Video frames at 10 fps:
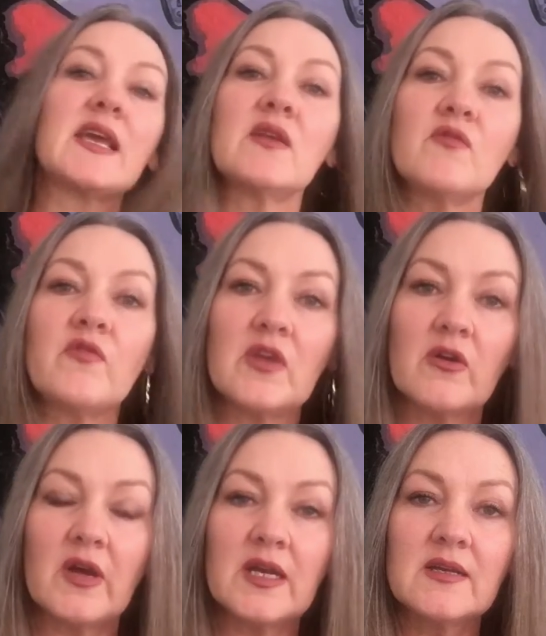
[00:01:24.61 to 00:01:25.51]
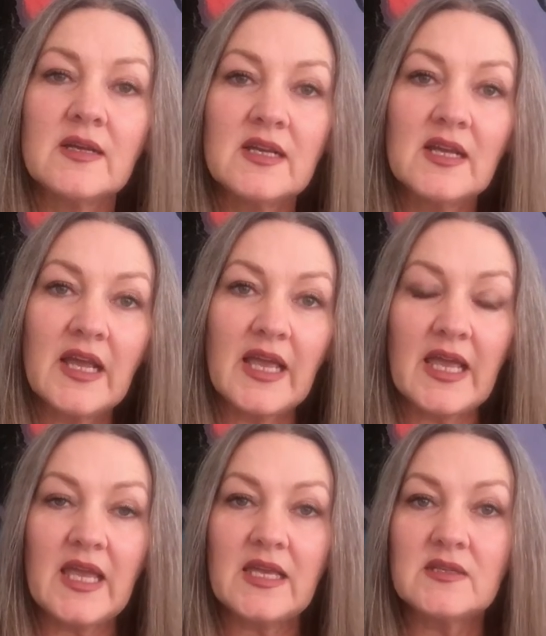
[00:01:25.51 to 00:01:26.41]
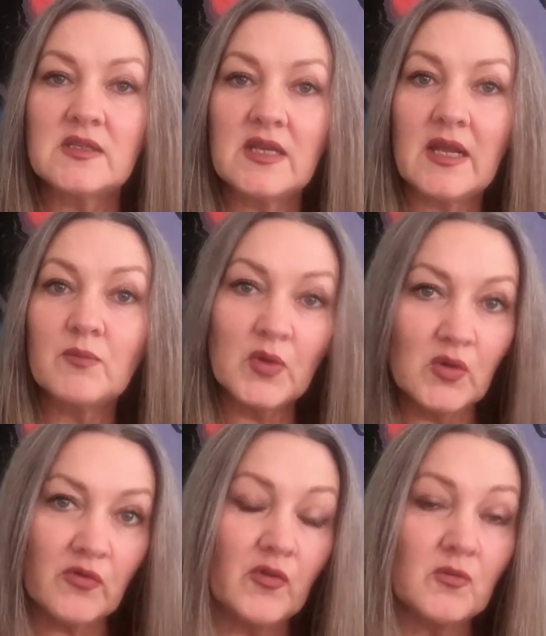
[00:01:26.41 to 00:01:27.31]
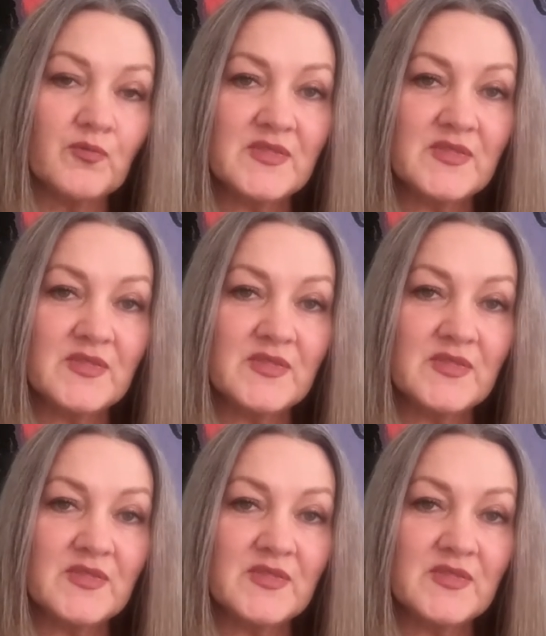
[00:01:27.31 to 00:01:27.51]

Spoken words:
and fairer and beautiful.